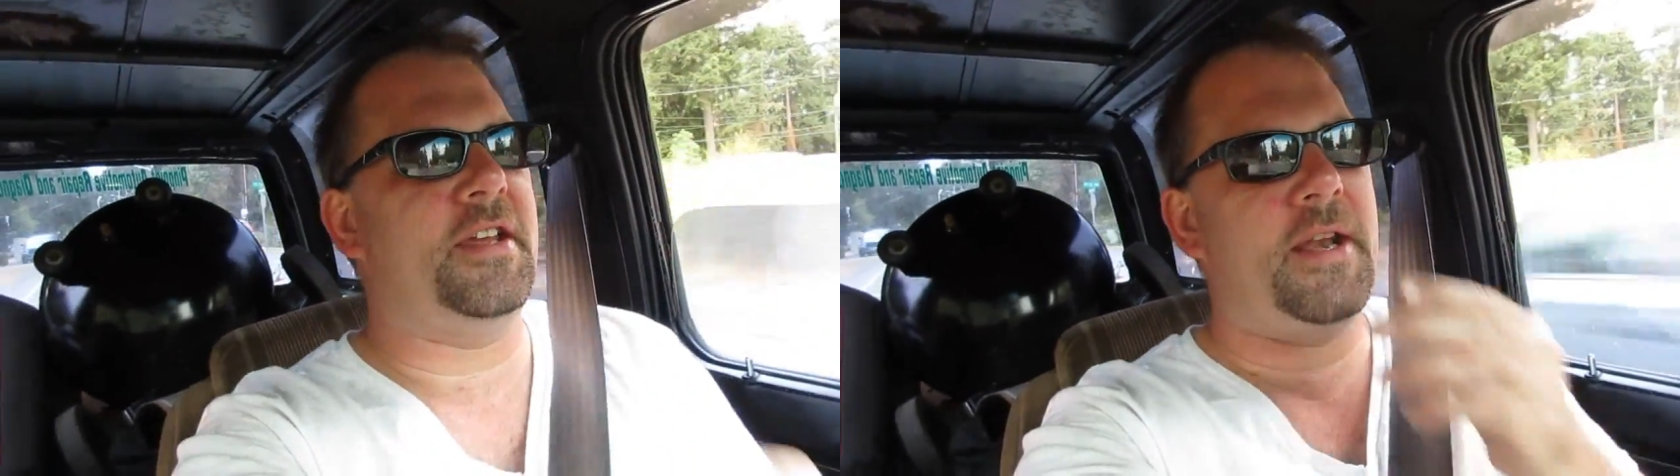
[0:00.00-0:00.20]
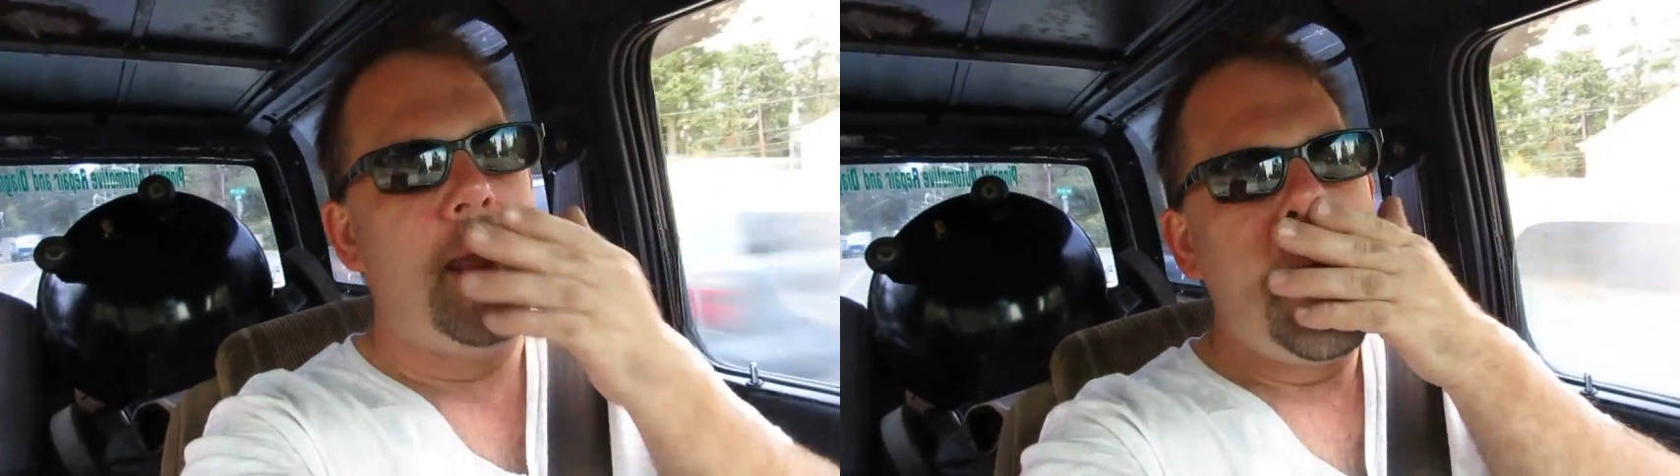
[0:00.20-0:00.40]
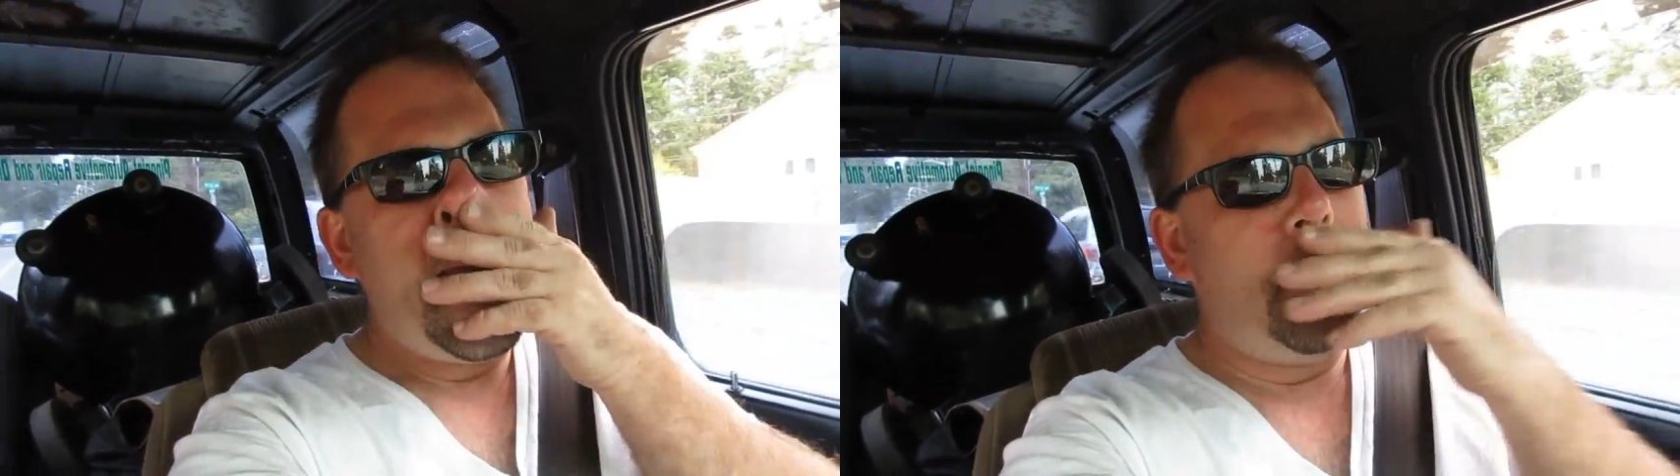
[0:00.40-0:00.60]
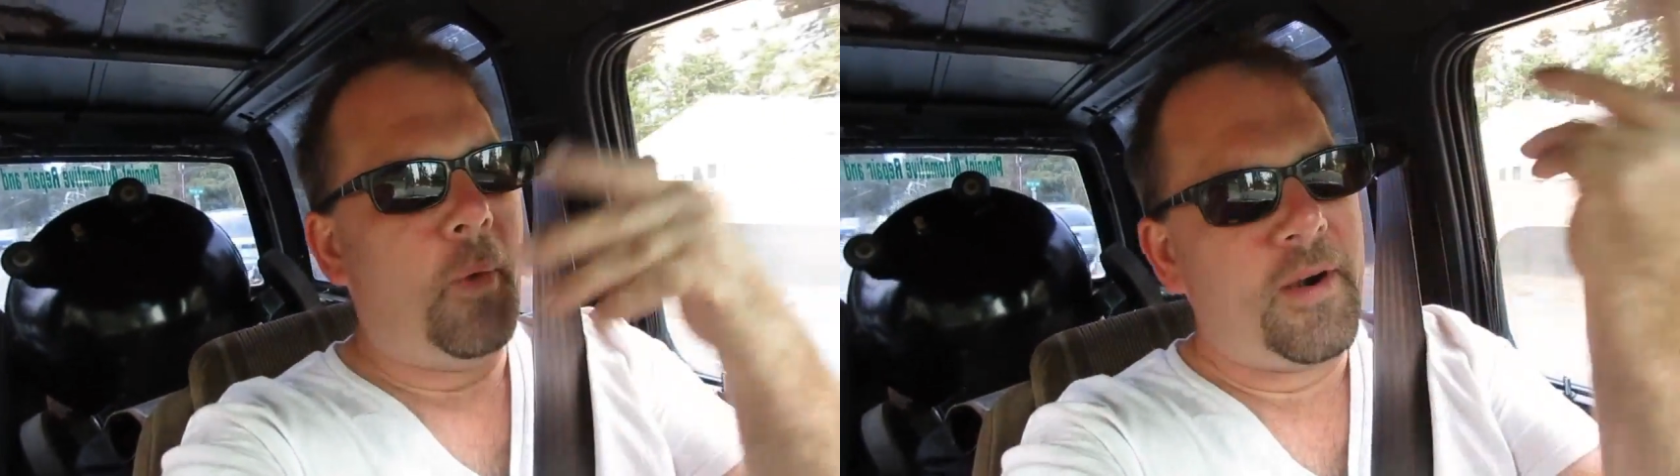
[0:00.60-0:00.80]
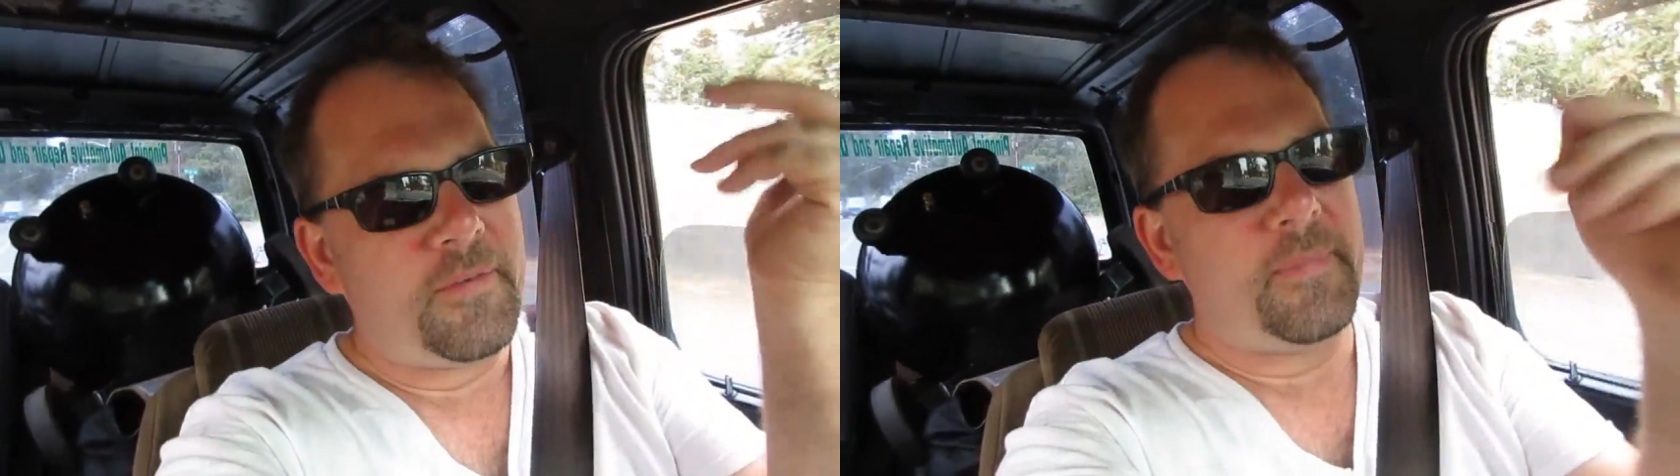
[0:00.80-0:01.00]
and
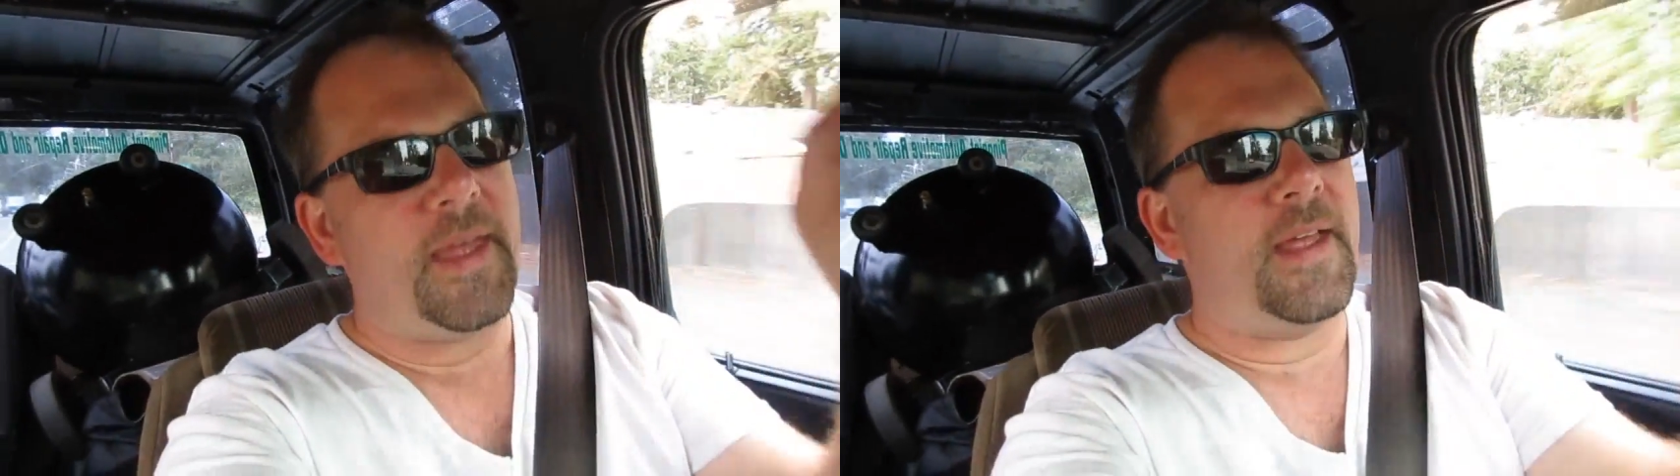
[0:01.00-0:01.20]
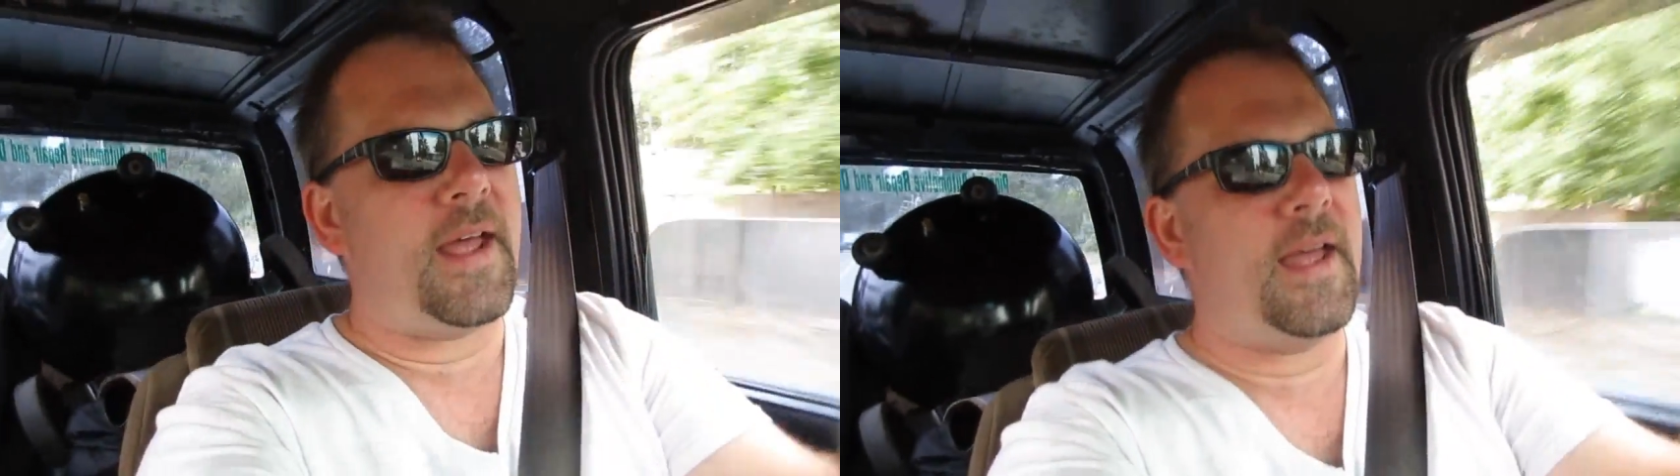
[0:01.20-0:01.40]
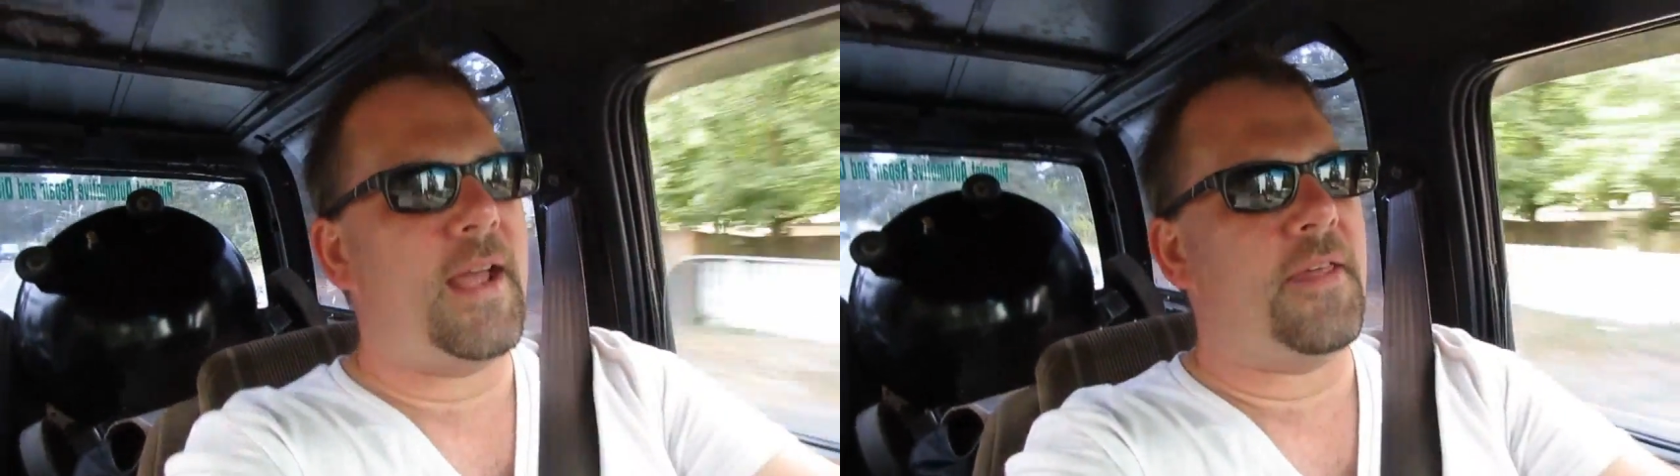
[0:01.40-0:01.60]
one of them that